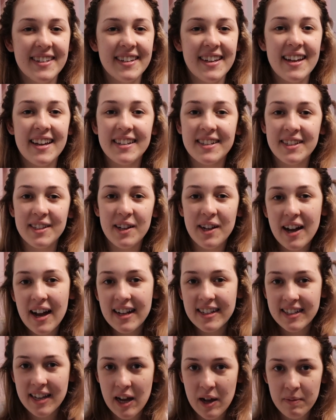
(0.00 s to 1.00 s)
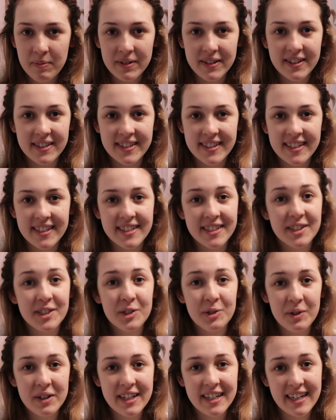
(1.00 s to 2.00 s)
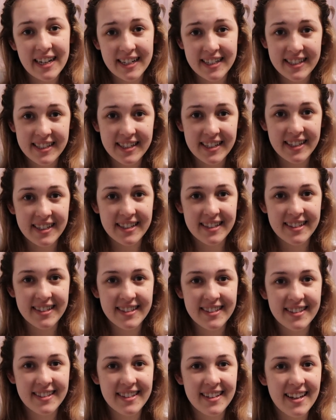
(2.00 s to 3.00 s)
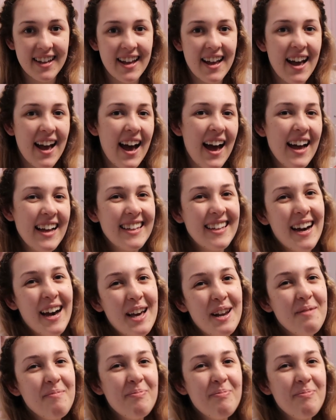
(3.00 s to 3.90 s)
and a lot has happened since 2019. I got a